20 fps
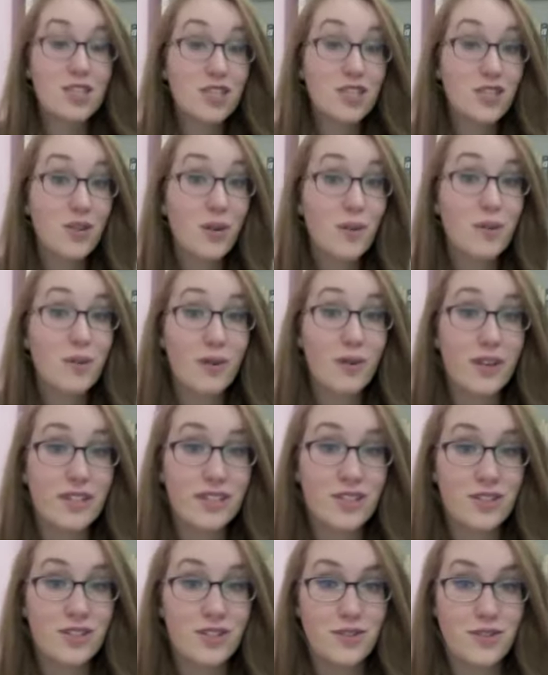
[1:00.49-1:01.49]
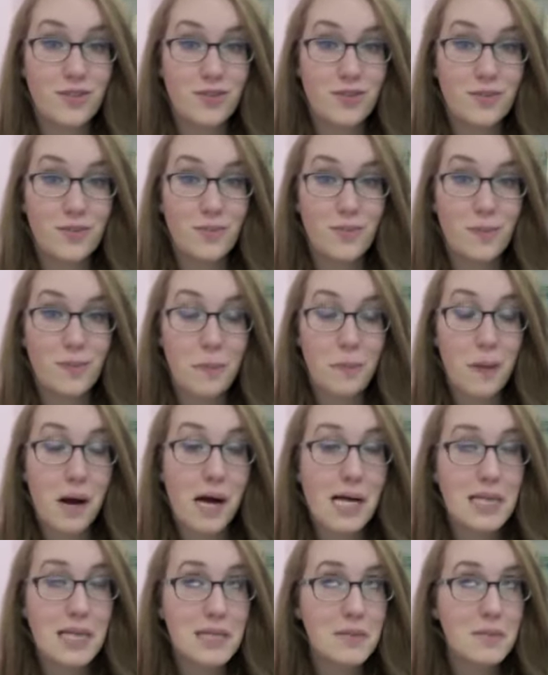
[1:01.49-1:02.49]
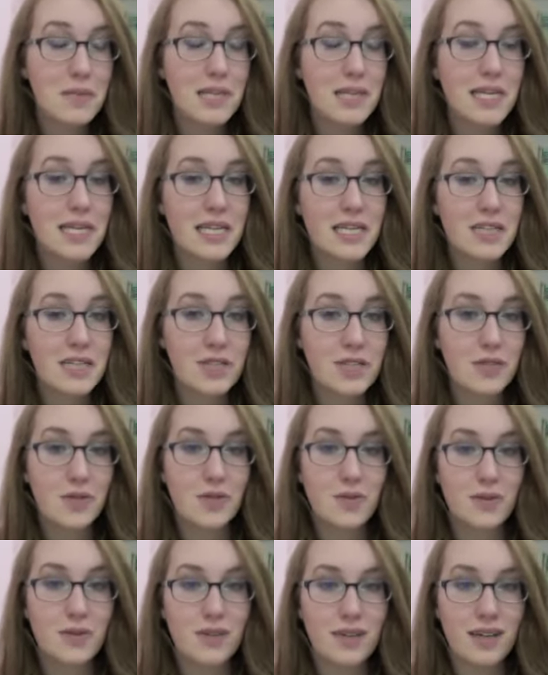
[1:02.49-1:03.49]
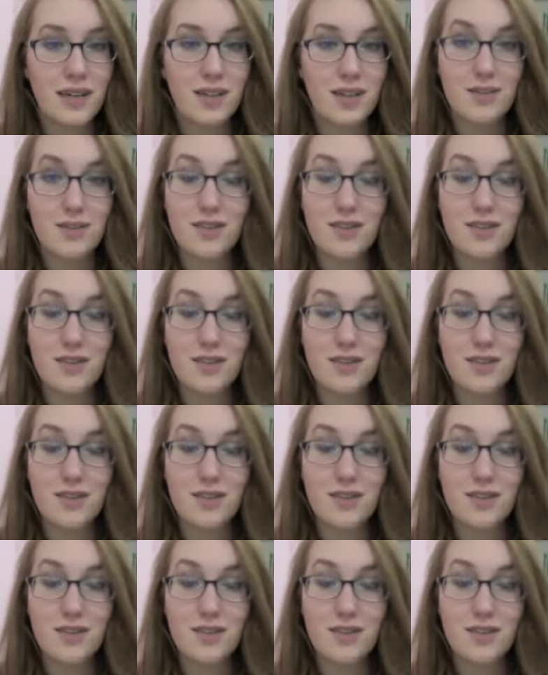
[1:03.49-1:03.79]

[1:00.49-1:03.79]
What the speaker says: So I'm going to possibly do a little